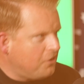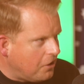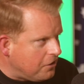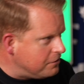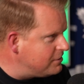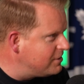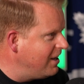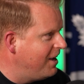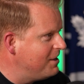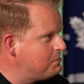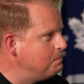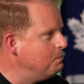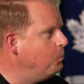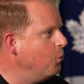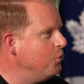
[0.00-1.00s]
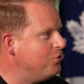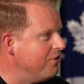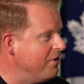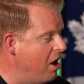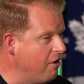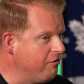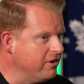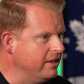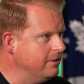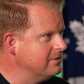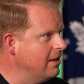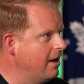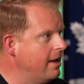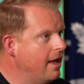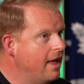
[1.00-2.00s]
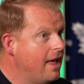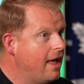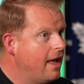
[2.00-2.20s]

kind of starts wandering over and he was like,